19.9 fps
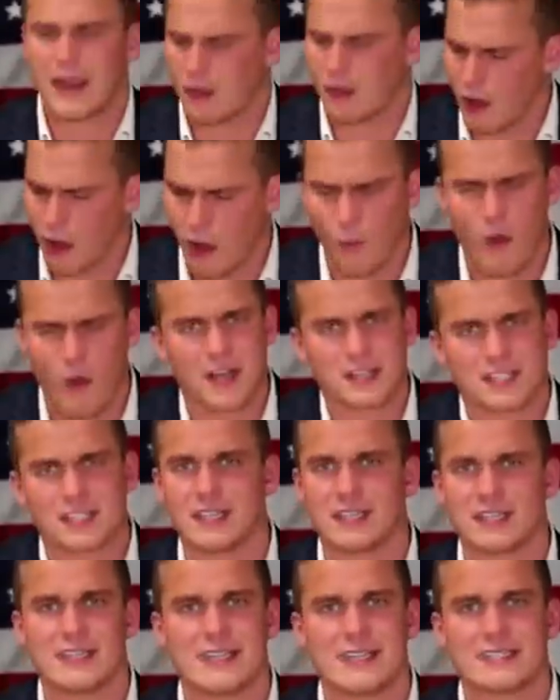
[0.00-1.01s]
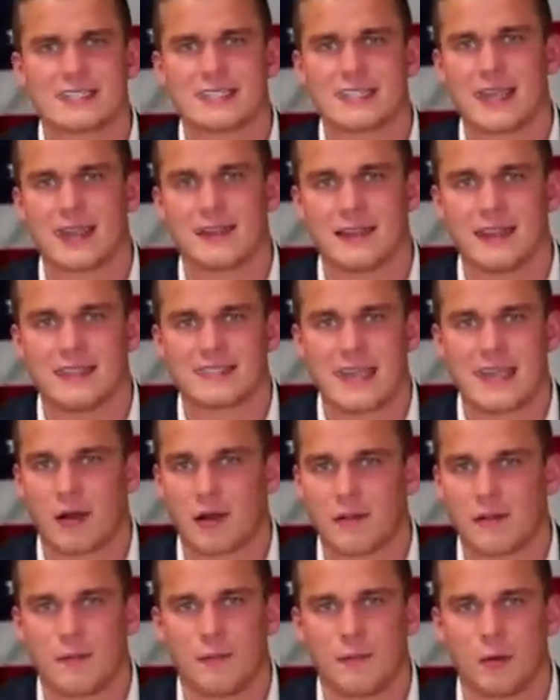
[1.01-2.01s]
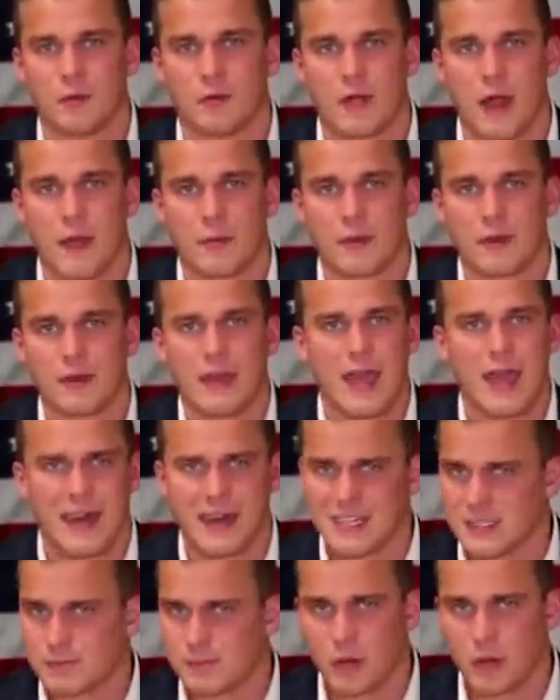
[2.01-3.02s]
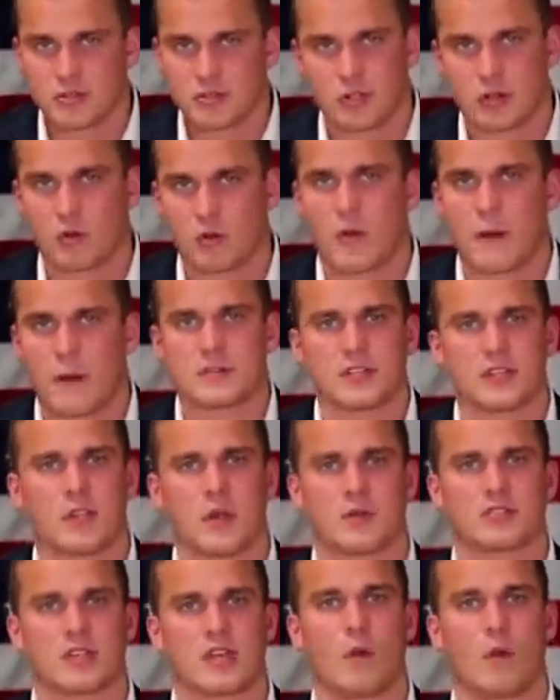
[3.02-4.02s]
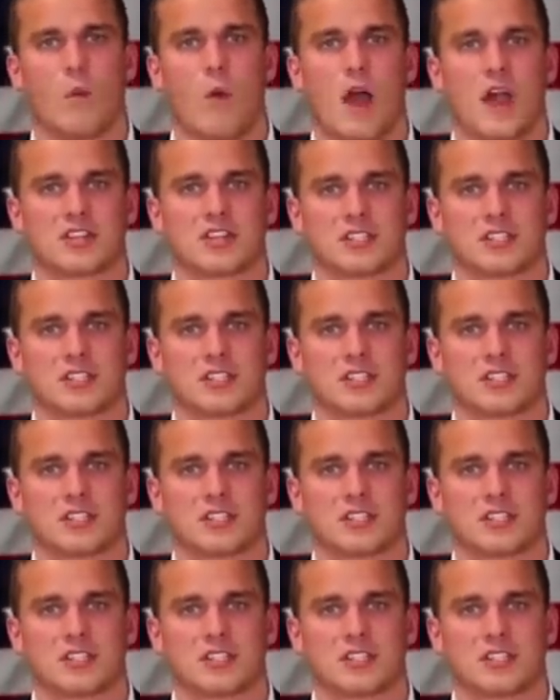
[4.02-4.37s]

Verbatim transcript: I call Washington, D C elites out on their bullcrap. I expose the corruption that goes on in